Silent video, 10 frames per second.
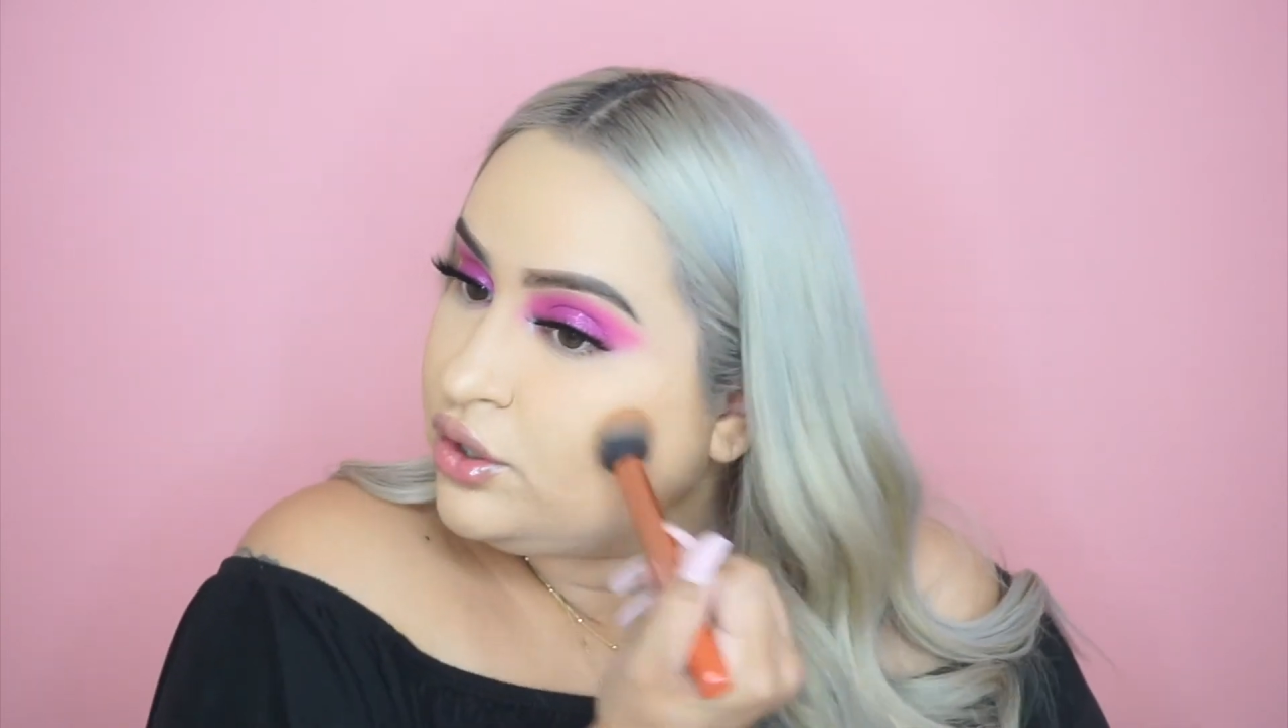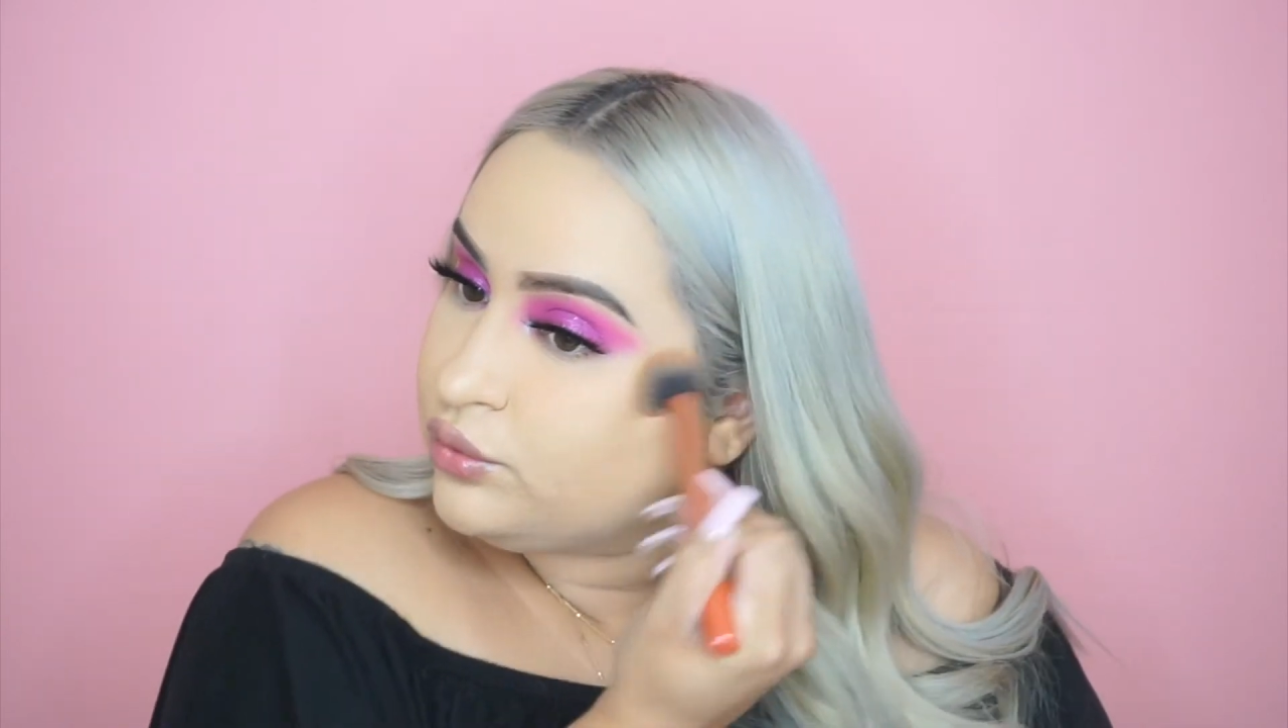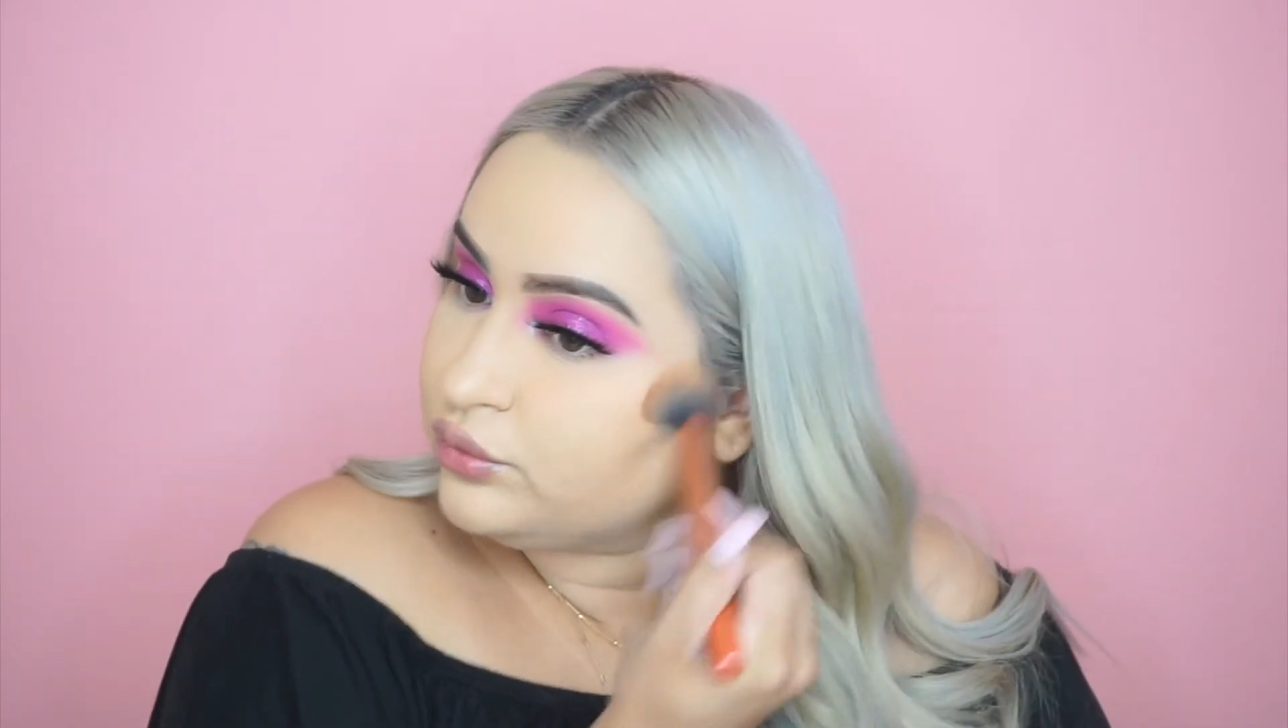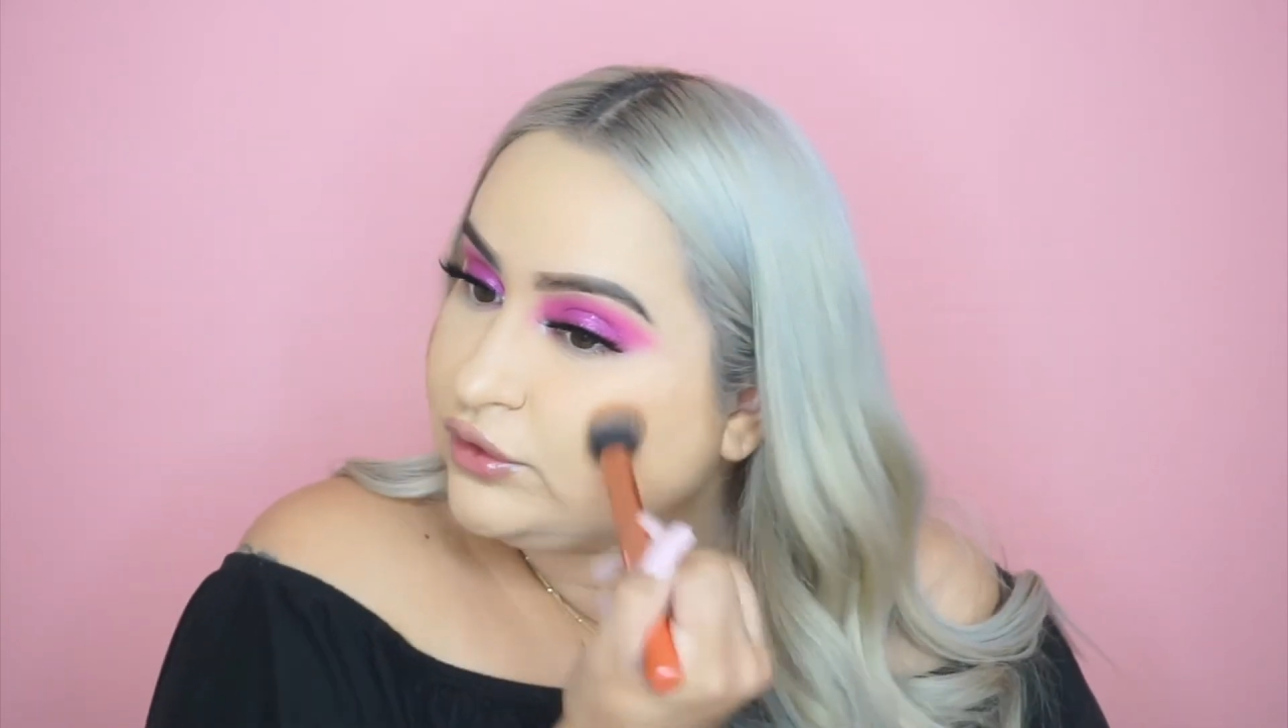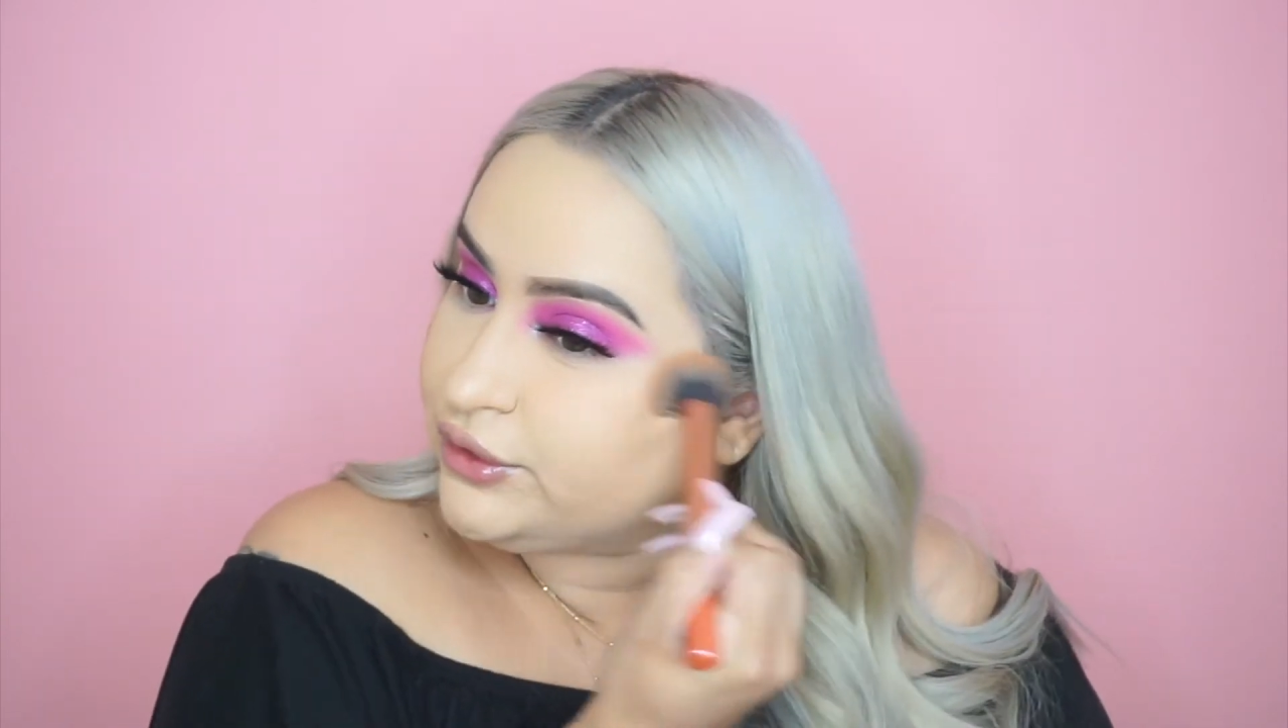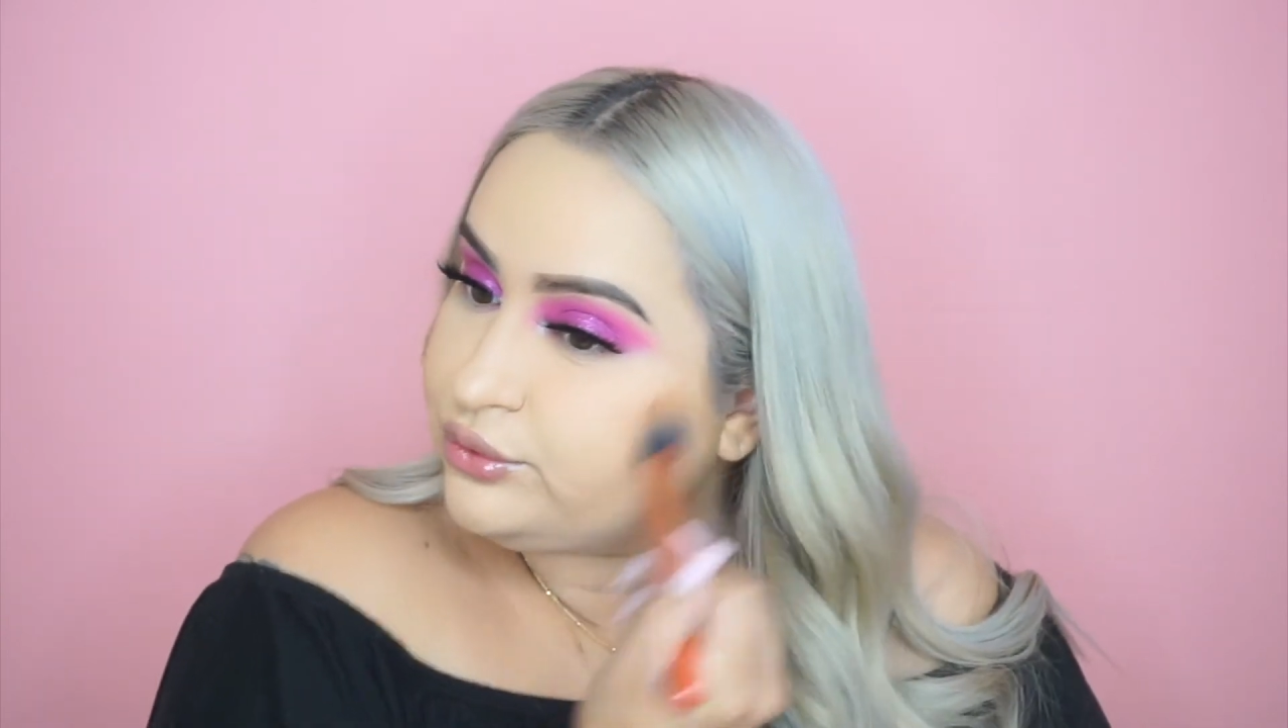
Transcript: really